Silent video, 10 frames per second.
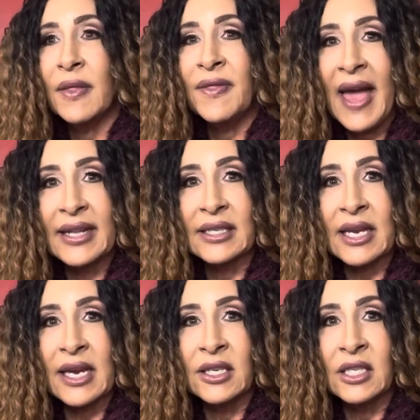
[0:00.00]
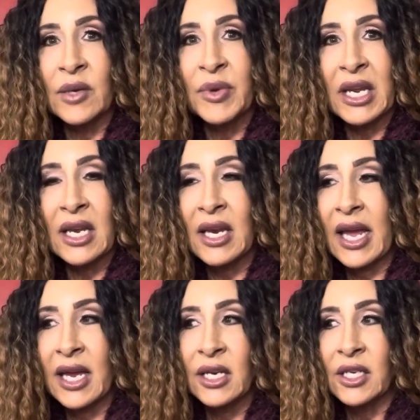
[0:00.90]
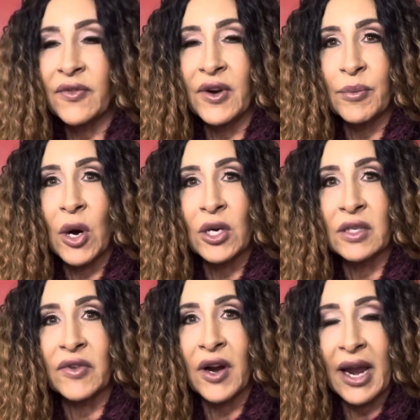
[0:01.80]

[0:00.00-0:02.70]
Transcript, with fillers: that's exhibiting in different parts of our